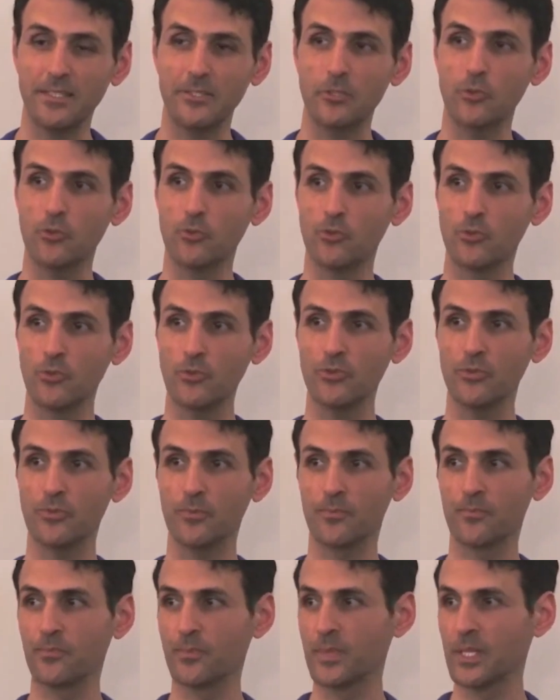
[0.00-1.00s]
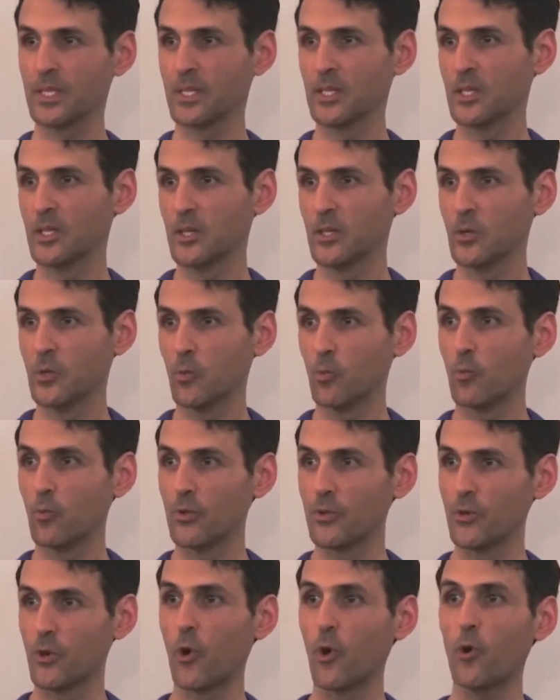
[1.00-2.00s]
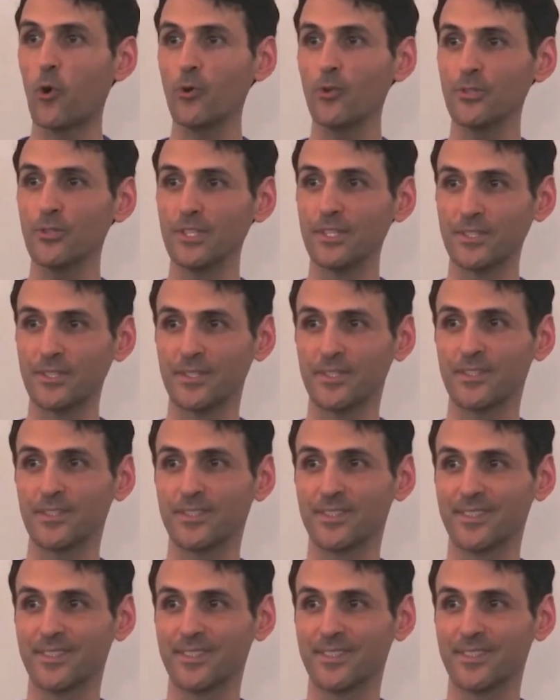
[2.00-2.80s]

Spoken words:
that you're not withholding,